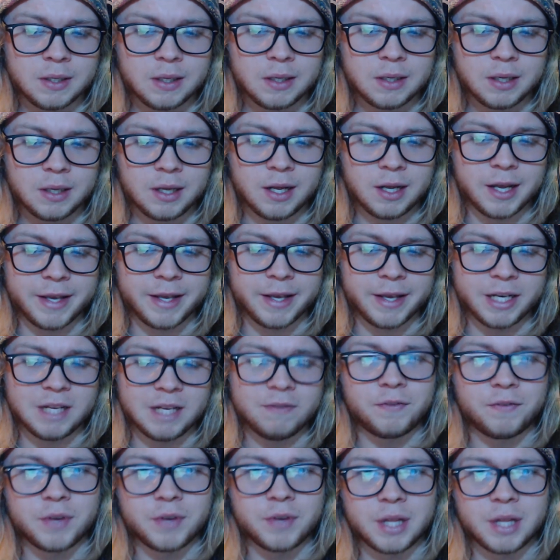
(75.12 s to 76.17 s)
And
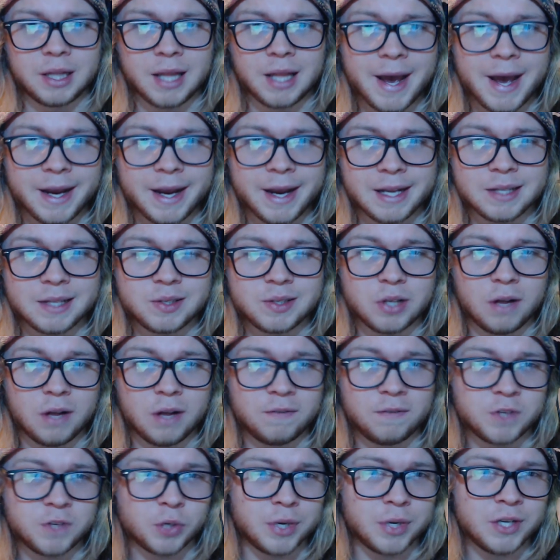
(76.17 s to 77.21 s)
even for the light
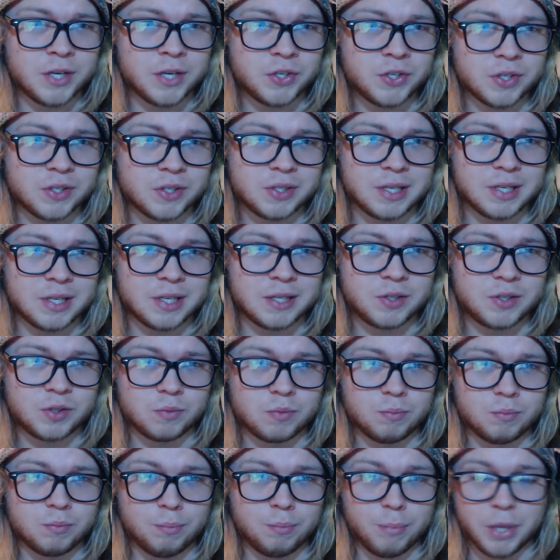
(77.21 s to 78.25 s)
itself to reach us,
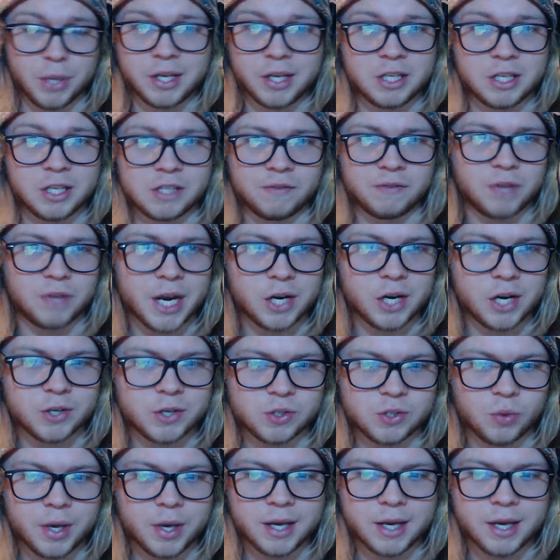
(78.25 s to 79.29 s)
it's millions of light
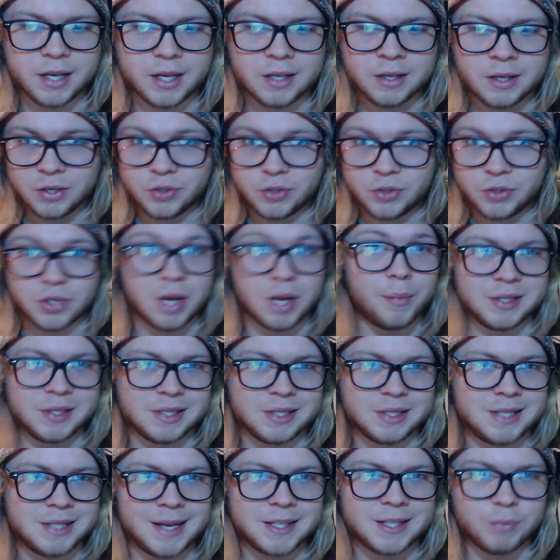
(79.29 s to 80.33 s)
years away. So that means
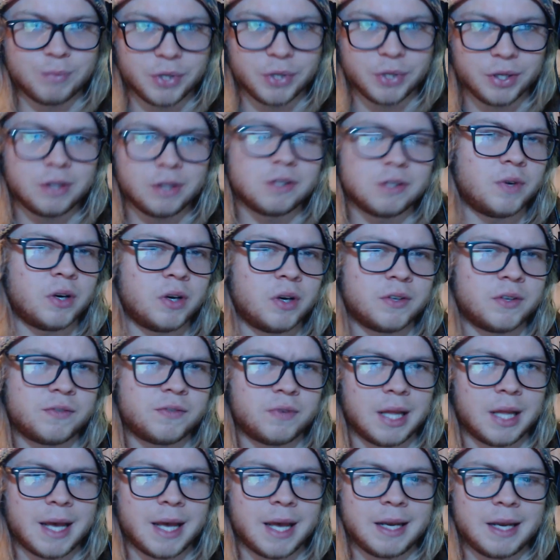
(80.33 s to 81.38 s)
it takes millions of years
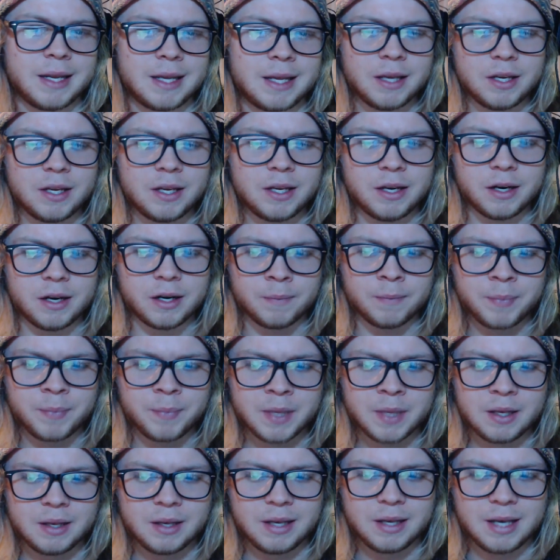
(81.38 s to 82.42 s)
for the light to get here.
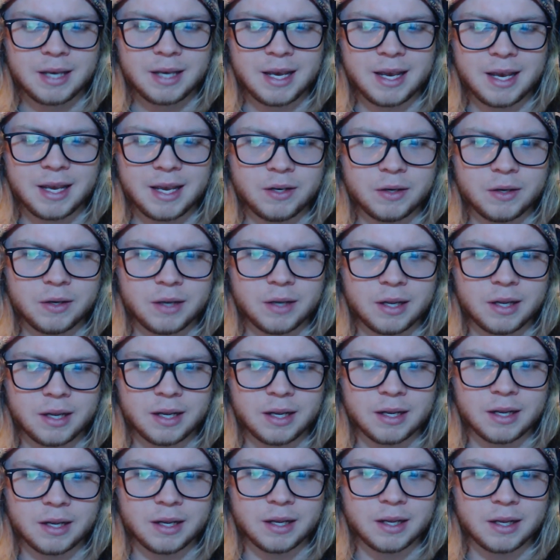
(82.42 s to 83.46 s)
And,
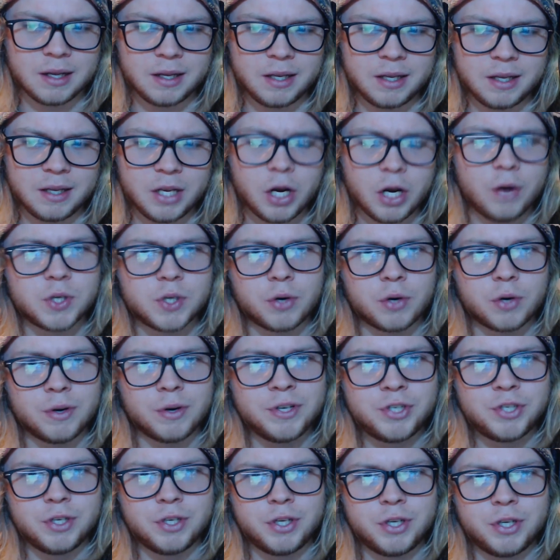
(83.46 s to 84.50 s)
as a
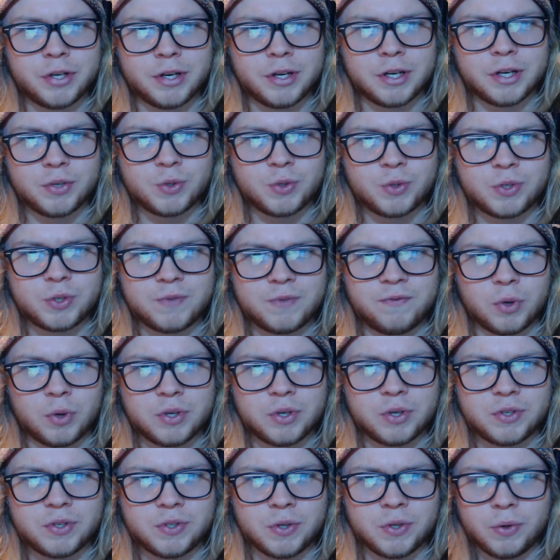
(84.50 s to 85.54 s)
Christian, you're just
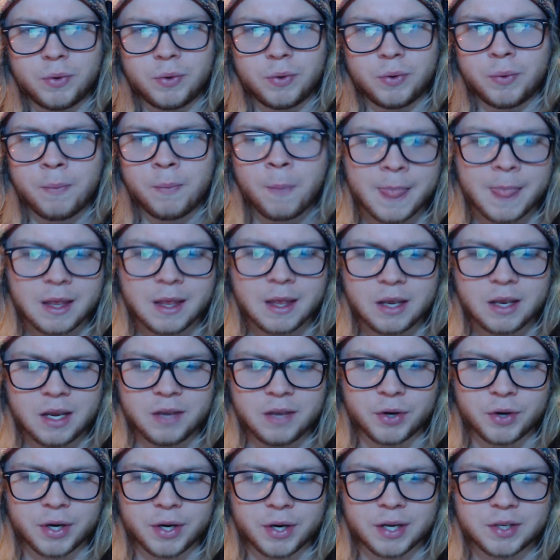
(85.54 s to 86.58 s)
forced to
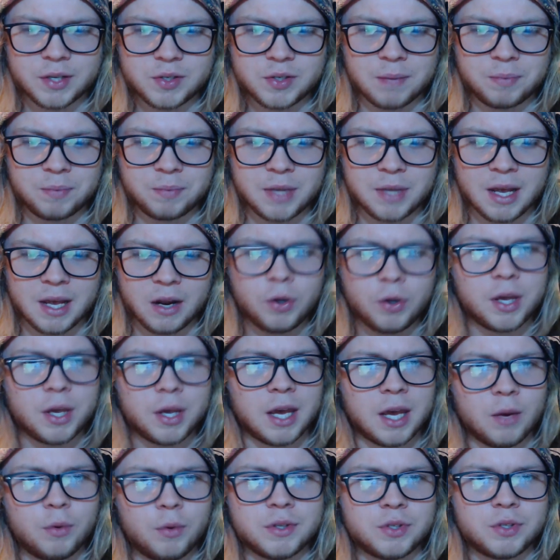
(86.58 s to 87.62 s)
either accept that,
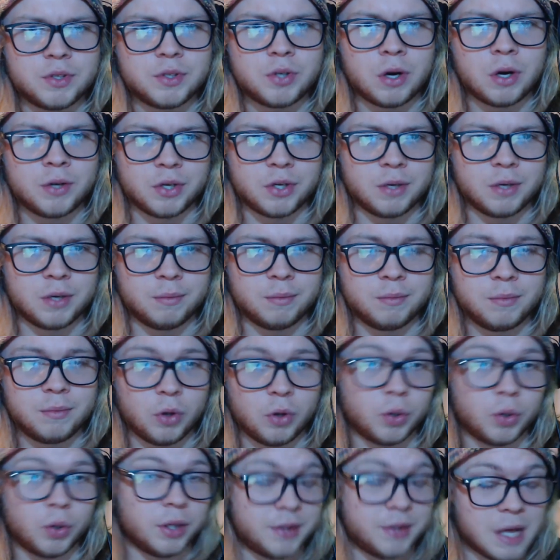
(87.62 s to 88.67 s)
okay, well then stars are
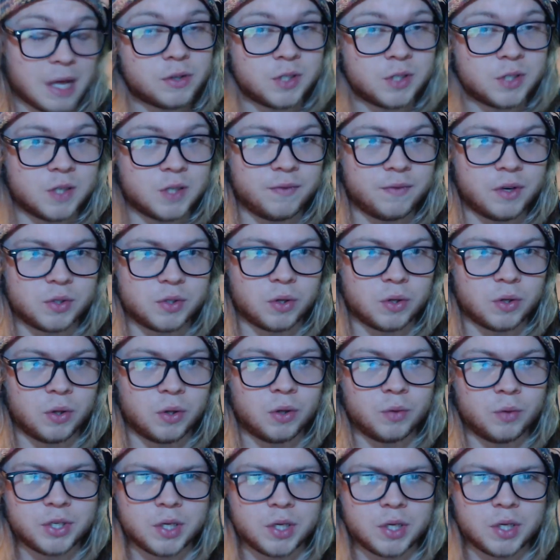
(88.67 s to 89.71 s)
only thousands of years
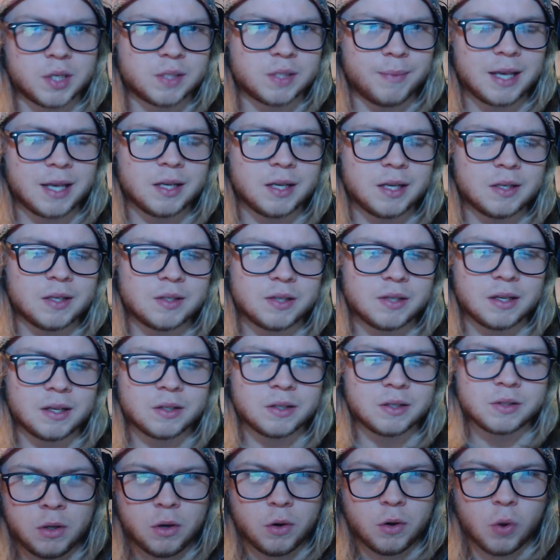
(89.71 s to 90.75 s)
old, which doesn't make any
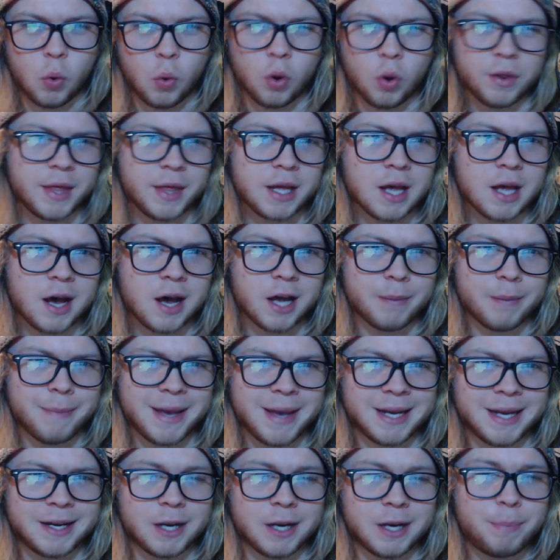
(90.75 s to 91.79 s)
sense, or that God
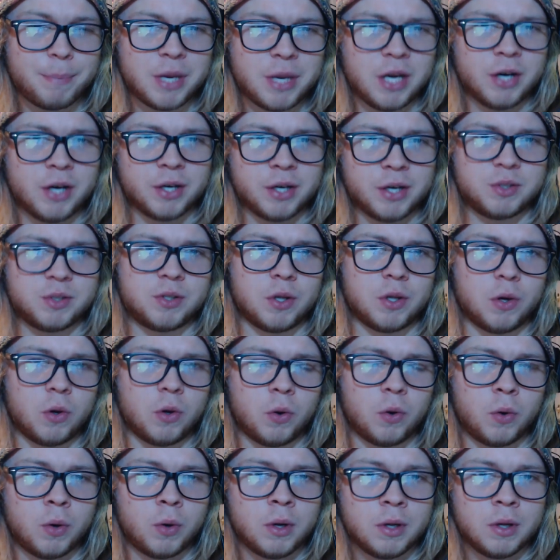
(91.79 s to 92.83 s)
made it appear as
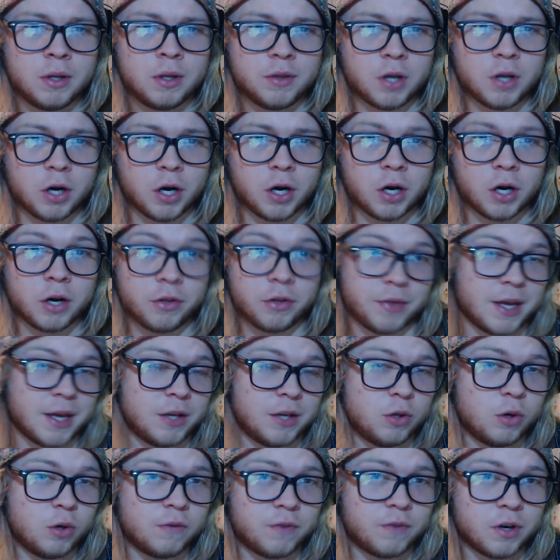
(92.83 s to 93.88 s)
though the Earth
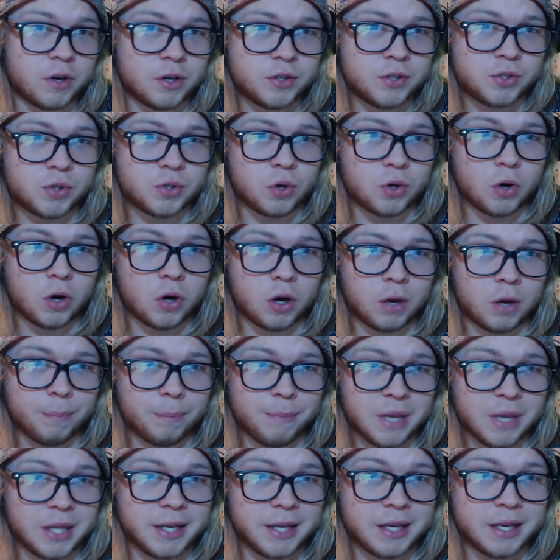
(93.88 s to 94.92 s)
and universe are
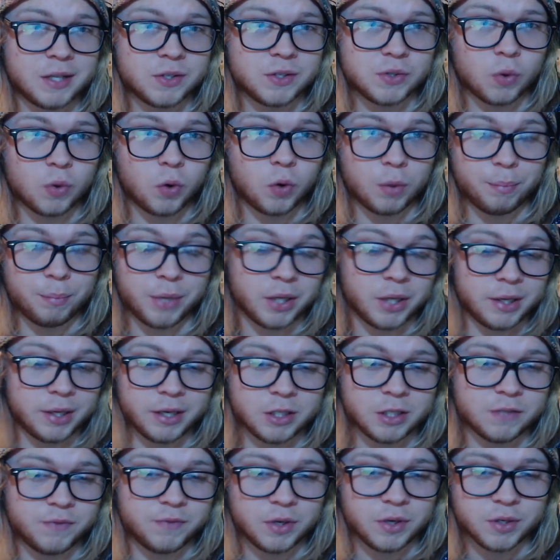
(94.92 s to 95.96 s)
millions or
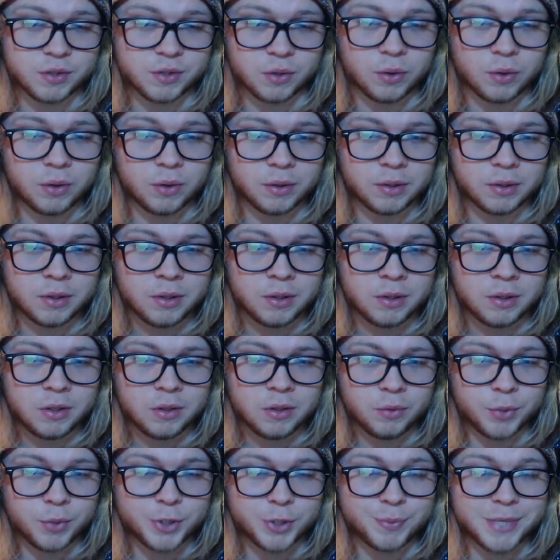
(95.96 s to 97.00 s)
billions of years old,
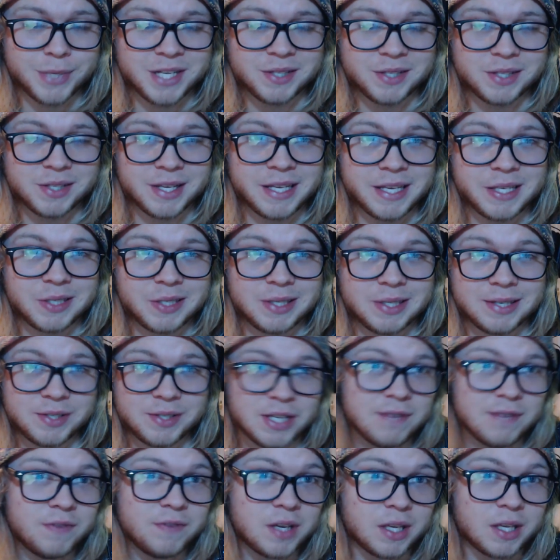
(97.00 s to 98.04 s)
which means that he's
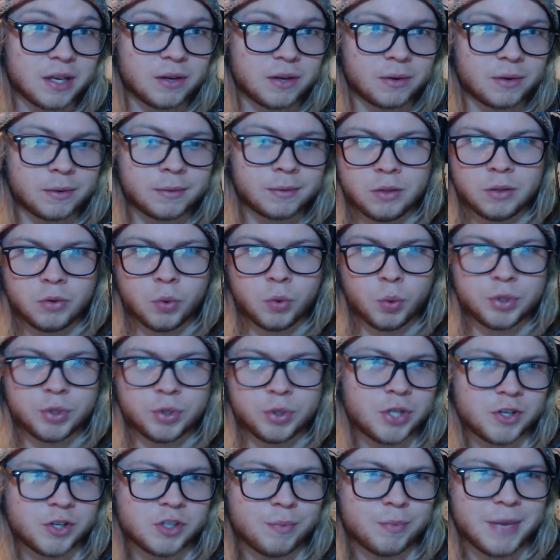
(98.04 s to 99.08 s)
deceiving you.
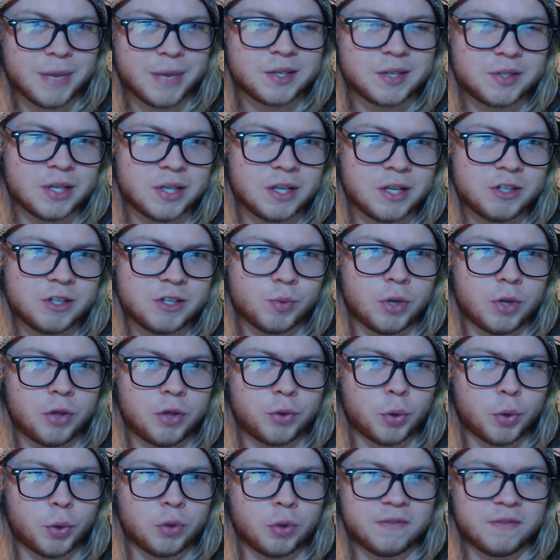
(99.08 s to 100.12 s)
Which doesn't make sense when you
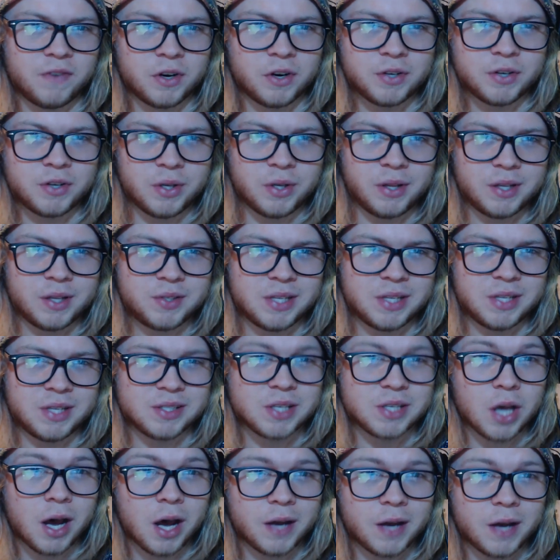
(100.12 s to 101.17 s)
throw in the verse there that
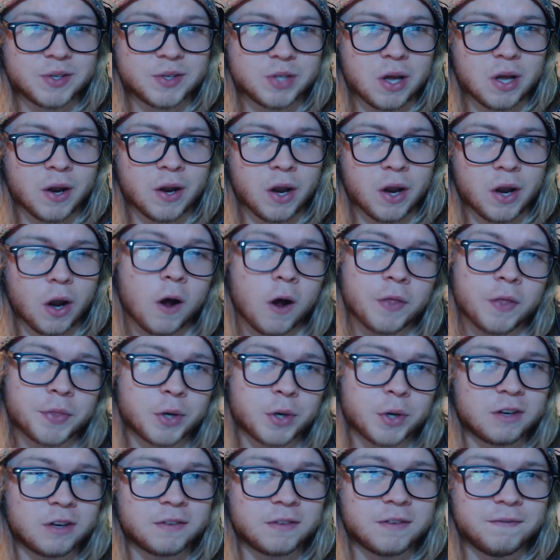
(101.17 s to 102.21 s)
says God is not an
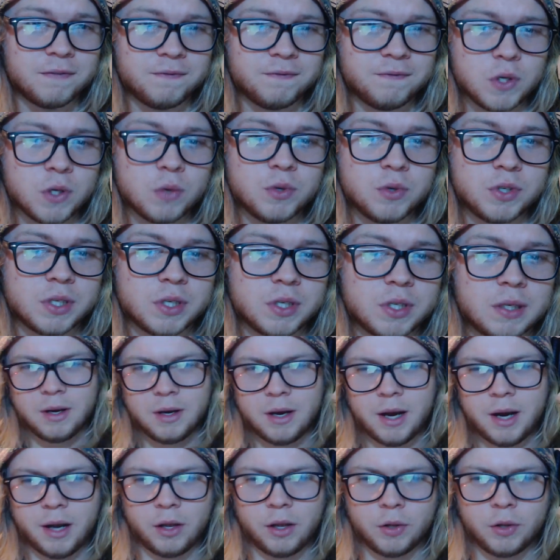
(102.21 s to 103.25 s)
author of confusion.
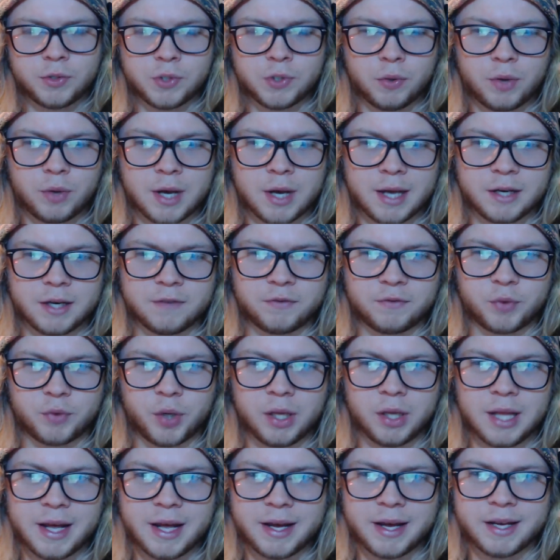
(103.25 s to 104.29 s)
I also kind of
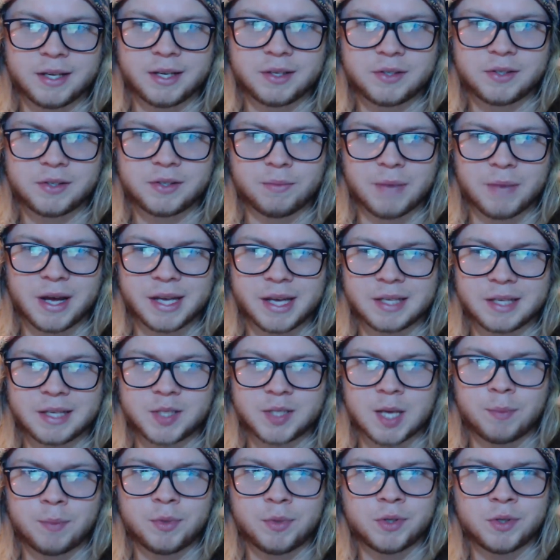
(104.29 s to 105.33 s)
realized my
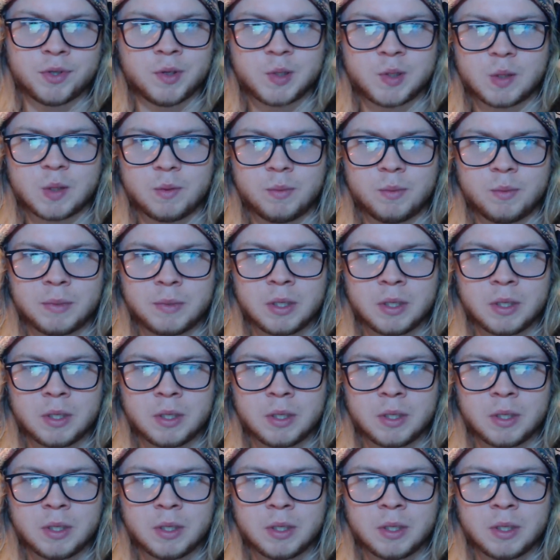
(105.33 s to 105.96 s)
skepticism